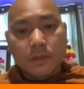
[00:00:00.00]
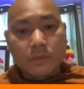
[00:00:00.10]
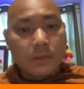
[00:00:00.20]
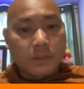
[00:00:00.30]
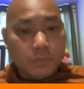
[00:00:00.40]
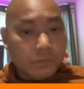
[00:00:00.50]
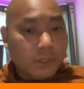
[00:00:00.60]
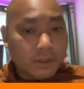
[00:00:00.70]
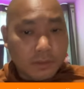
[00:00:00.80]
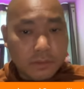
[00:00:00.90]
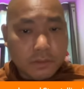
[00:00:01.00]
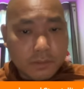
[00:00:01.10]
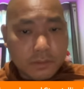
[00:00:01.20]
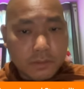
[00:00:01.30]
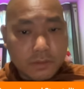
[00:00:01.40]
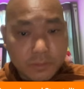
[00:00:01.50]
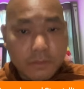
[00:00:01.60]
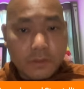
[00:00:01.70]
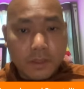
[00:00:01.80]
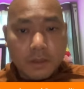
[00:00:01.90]
For the Buddha's
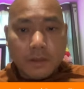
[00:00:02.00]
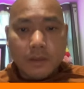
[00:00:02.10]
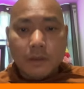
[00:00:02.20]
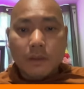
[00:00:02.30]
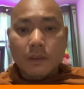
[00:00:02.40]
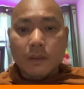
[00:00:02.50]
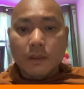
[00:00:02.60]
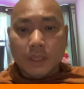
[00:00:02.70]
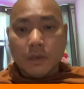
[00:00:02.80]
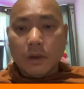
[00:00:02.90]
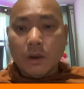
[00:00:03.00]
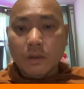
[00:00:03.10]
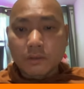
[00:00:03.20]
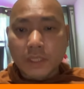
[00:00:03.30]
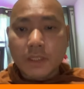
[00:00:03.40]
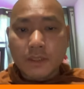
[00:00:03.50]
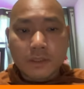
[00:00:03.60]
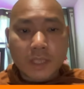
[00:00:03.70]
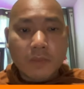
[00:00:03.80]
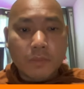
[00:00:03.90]
story and all great
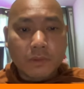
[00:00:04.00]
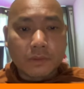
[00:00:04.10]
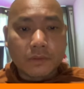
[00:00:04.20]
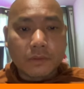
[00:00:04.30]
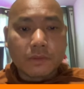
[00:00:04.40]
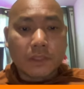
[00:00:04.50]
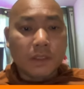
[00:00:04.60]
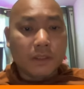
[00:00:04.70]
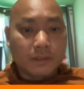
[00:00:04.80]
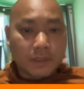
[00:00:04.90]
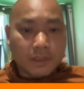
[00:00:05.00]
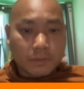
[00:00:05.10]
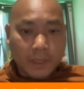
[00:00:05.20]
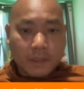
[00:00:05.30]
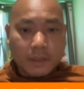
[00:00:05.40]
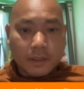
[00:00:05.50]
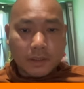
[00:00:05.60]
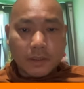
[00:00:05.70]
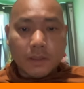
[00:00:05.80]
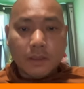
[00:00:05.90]
disciples in this respect,
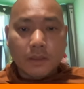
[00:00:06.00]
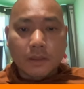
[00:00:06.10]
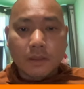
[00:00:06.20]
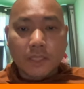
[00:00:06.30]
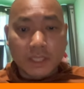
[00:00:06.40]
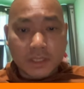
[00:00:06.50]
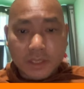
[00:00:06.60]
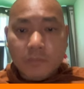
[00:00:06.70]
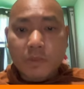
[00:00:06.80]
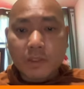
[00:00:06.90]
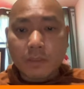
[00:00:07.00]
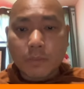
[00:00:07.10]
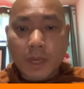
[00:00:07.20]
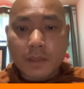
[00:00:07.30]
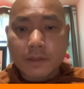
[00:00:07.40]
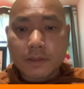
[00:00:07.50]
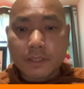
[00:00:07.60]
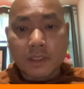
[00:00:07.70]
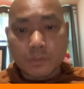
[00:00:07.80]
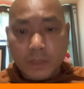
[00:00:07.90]
it seems the past
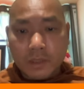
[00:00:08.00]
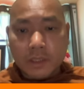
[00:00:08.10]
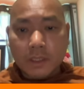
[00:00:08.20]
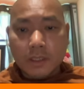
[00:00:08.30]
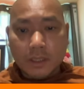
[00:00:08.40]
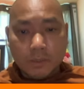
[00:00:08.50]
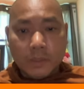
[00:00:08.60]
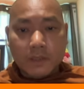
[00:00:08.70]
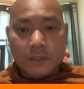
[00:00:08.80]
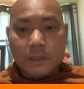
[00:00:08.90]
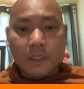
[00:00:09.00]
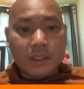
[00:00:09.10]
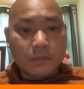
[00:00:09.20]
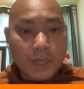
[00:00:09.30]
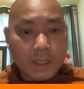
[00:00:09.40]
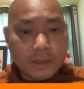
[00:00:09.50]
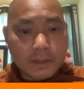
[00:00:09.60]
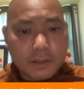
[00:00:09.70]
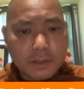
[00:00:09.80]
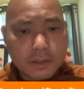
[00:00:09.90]
is present and present is
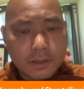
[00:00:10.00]
past.